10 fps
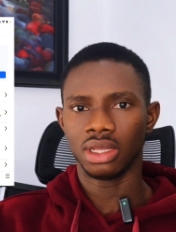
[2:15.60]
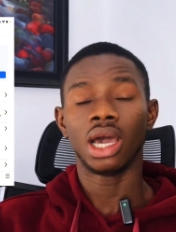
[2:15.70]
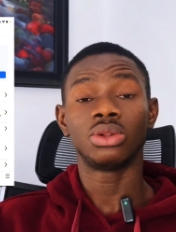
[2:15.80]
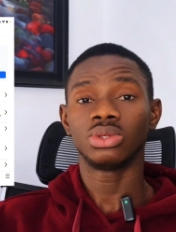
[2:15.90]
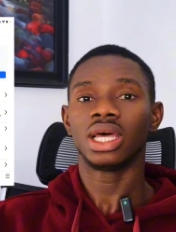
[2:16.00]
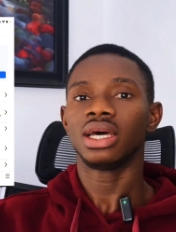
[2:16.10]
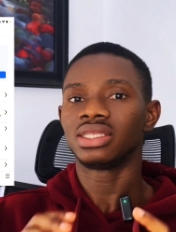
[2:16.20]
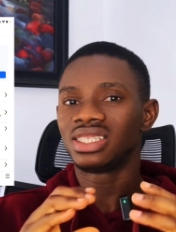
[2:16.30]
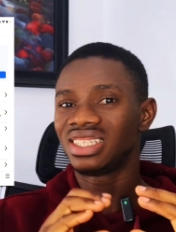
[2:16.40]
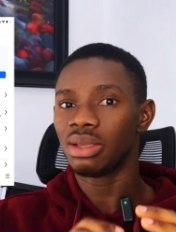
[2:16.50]
another
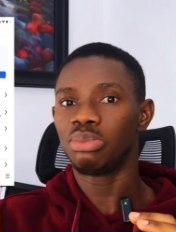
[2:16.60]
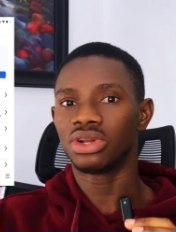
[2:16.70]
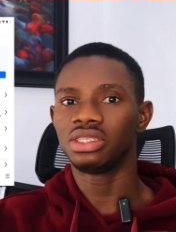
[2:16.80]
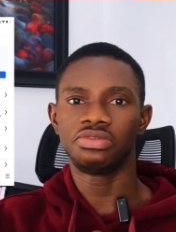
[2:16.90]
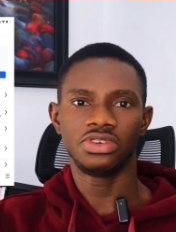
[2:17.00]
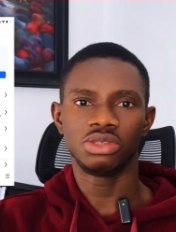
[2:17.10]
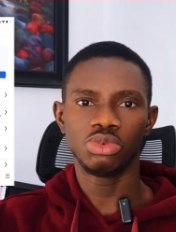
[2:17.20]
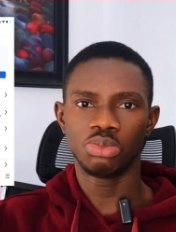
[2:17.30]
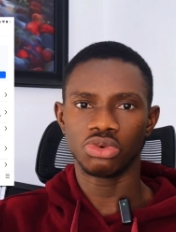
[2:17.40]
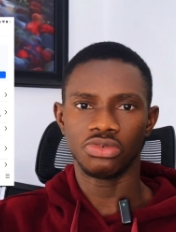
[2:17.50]
separate
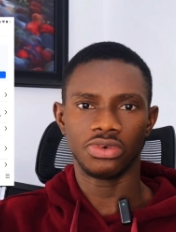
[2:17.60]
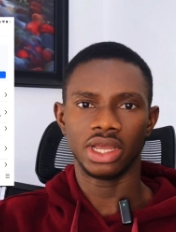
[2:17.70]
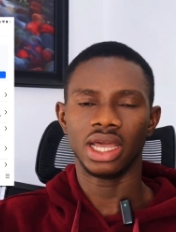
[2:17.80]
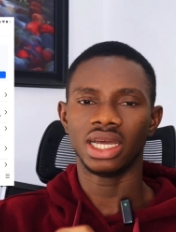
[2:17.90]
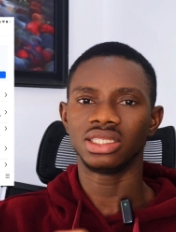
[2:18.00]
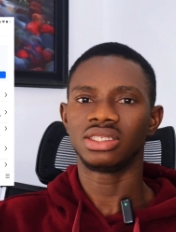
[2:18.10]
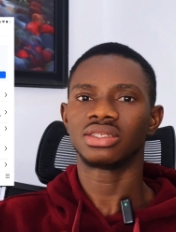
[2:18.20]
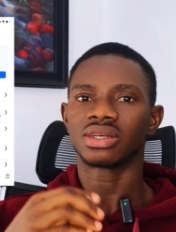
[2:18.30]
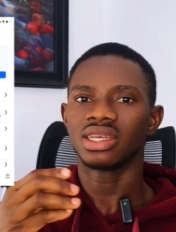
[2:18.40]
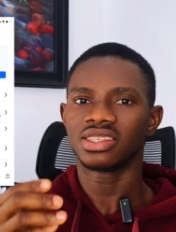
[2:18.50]
Facebook profile and
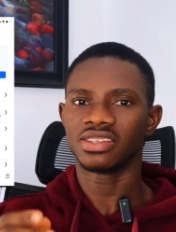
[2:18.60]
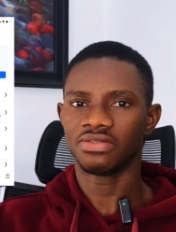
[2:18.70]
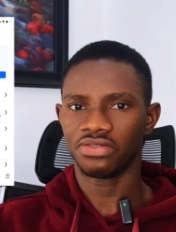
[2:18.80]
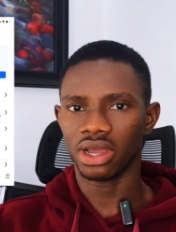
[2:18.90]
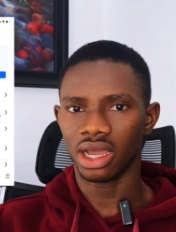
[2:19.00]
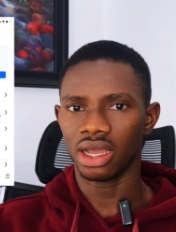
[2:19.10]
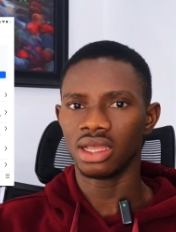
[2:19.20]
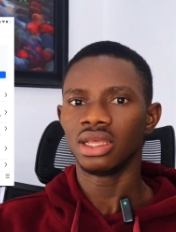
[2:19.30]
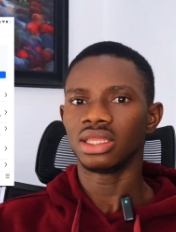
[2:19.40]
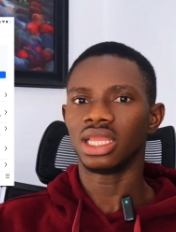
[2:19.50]
transfer
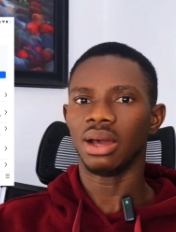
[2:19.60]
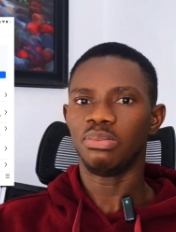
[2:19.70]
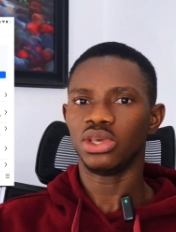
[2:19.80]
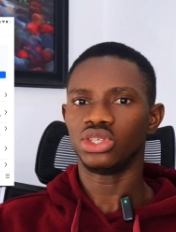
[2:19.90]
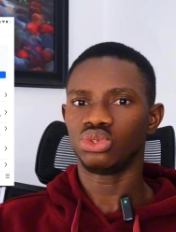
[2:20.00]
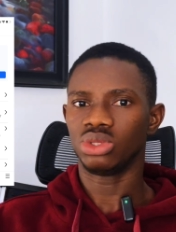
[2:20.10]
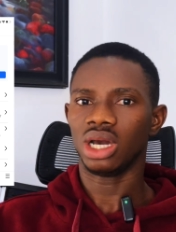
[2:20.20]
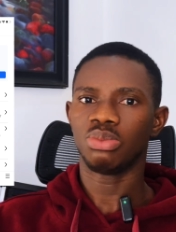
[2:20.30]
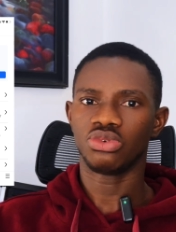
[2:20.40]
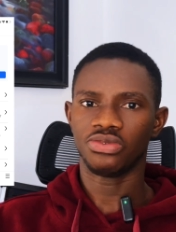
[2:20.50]
that page to
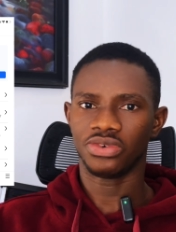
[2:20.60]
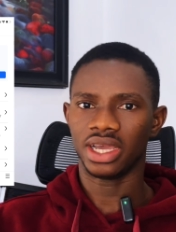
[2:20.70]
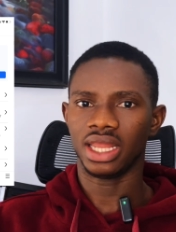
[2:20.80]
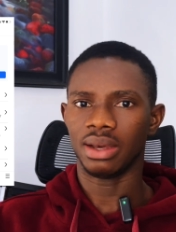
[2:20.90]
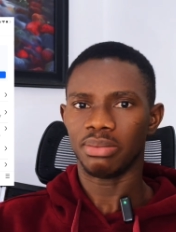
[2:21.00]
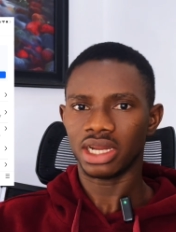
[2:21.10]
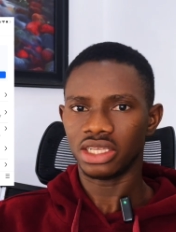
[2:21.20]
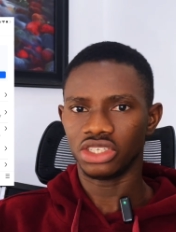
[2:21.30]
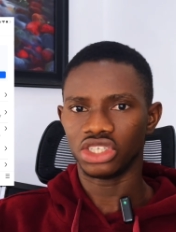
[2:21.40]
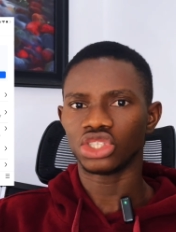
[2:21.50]
that profile and
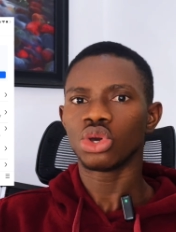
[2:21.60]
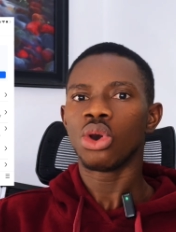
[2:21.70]
manage it,